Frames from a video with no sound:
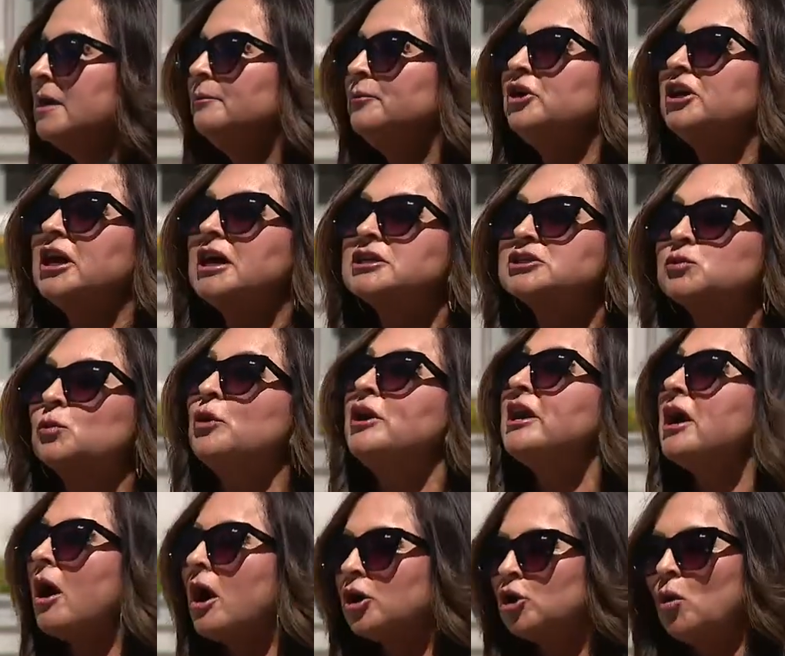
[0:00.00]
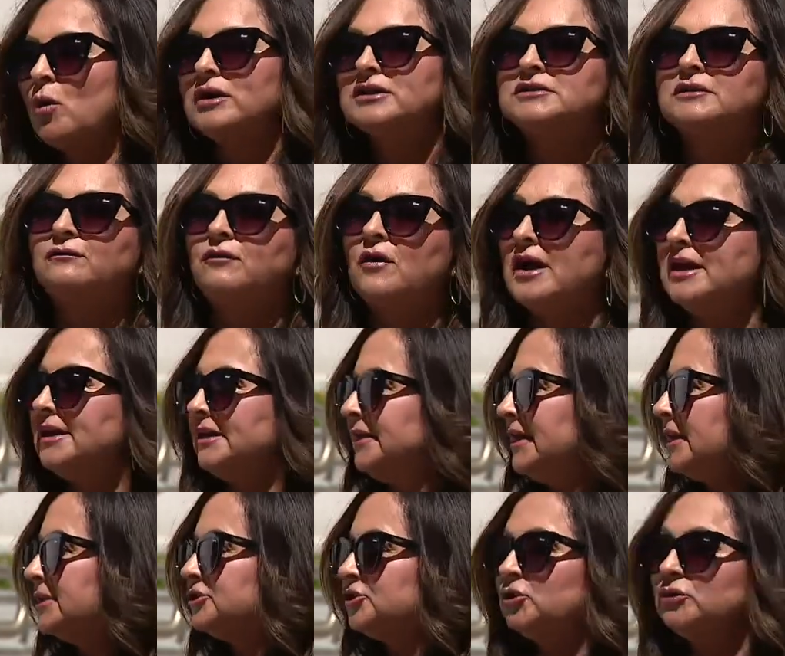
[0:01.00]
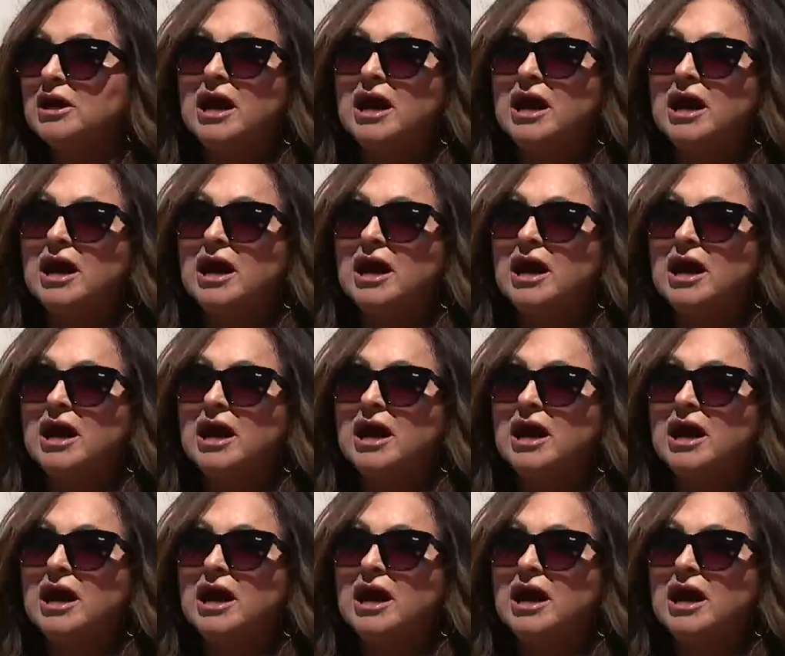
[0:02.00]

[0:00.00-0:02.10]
because we are going to fight against you.